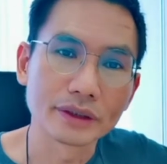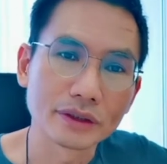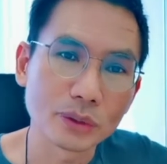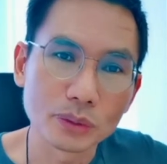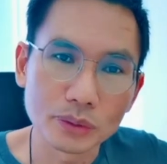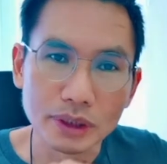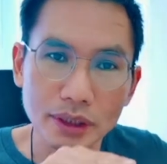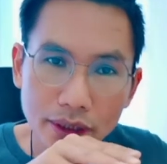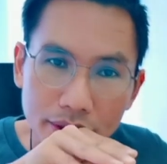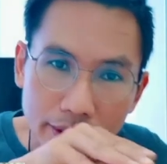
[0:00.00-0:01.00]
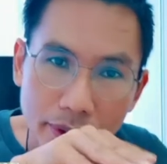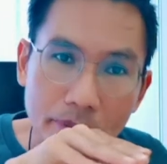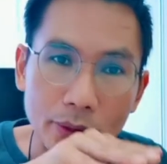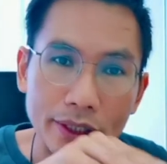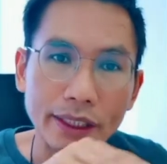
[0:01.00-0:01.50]
So the
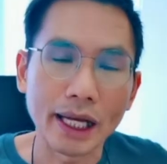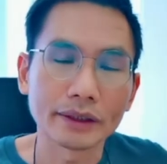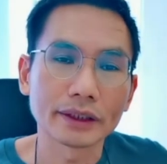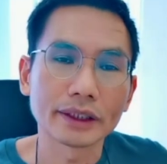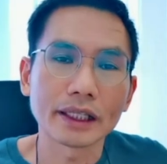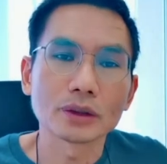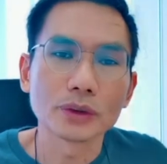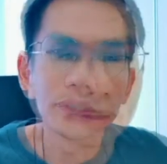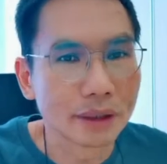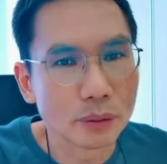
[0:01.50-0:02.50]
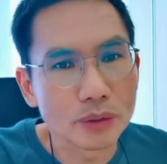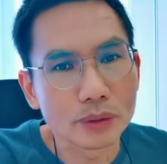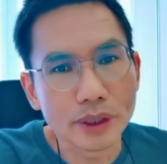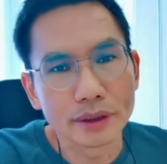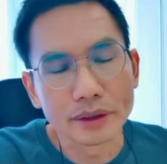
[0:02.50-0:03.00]
amount he can't go eat and also
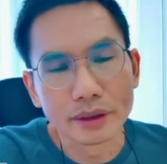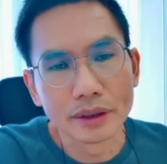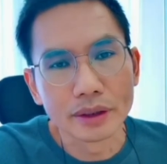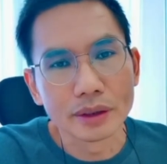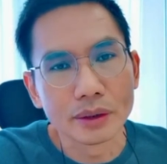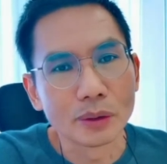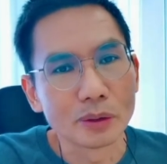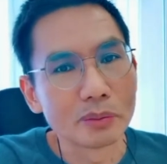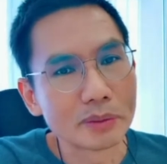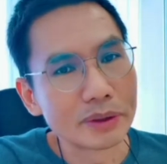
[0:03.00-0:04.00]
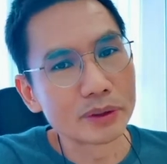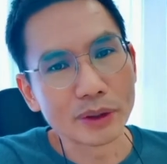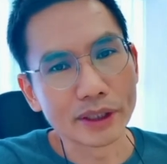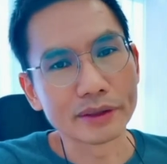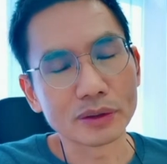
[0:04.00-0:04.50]
can. Or maybe you
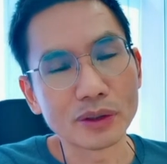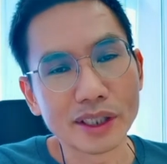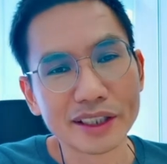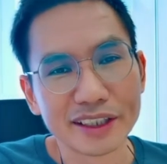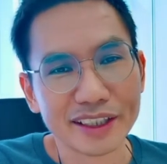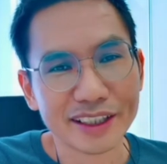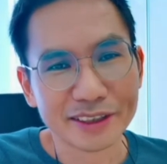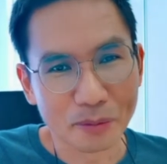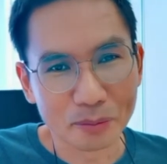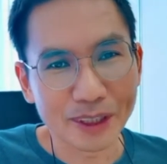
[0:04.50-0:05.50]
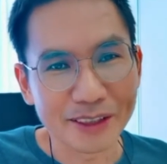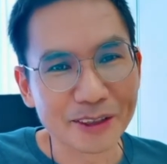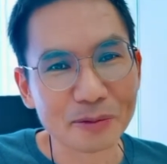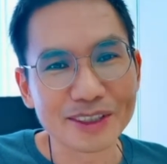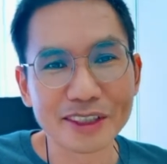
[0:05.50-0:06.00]
can try. Some
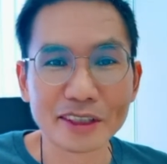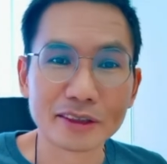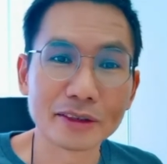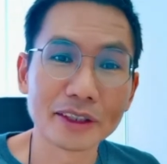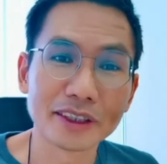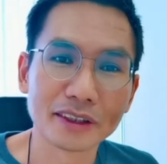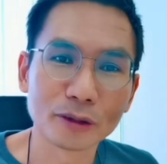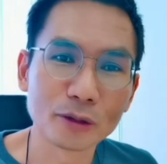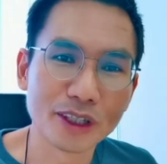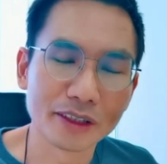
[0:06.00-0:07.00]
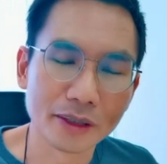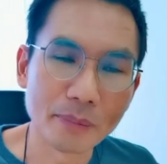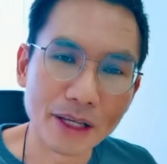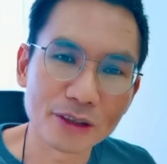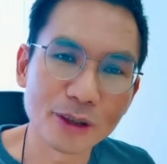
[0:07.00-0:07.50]
customers say try go and
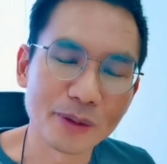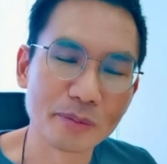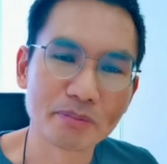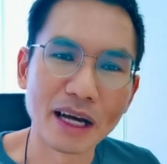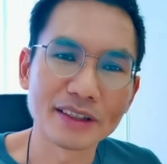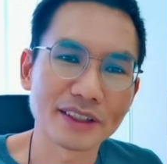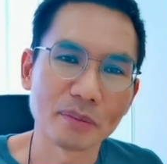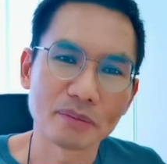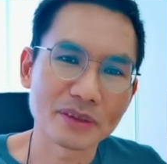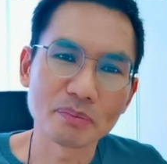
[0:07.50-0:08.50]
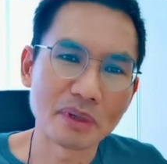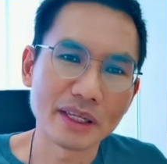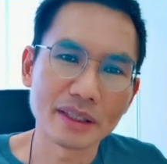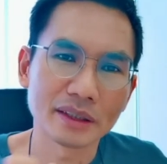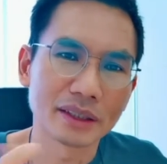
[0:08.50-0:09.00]
pet shop and buy some
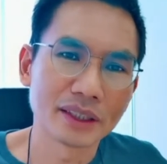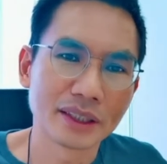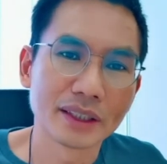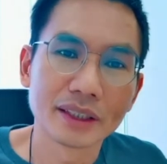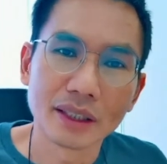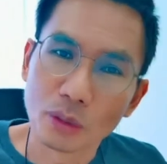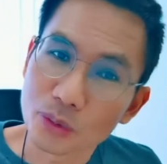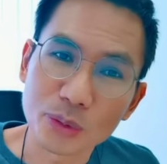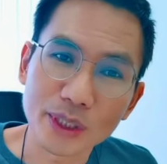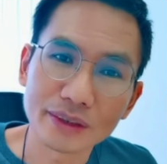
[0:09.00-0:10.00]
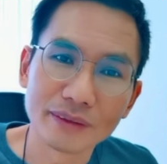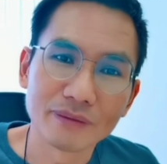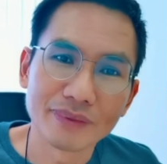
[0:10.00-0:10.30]
spray. Also can.